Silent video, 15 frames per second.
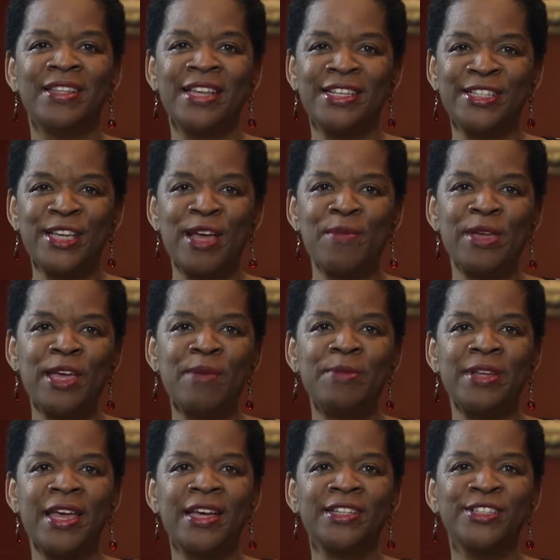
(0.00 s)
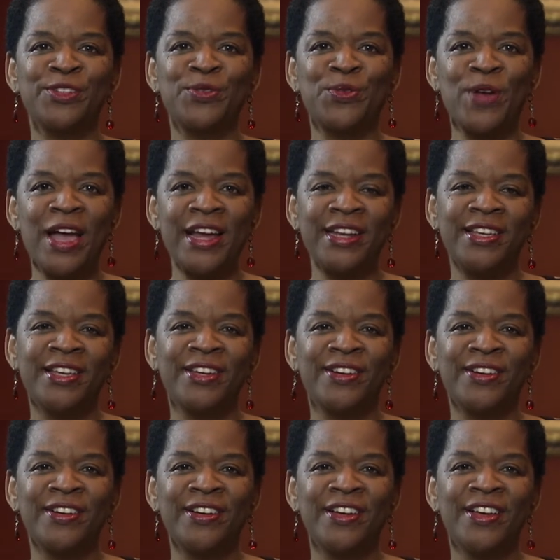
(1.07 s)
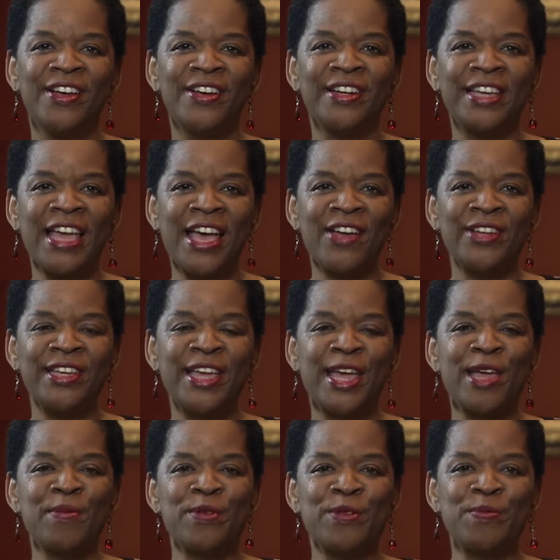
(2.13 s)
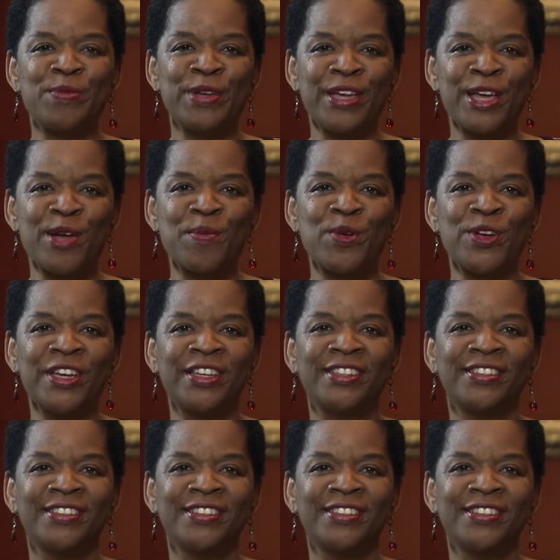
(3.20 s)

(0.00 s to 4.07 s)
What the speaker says: That's coming up next, right here on County Cable Montgomery.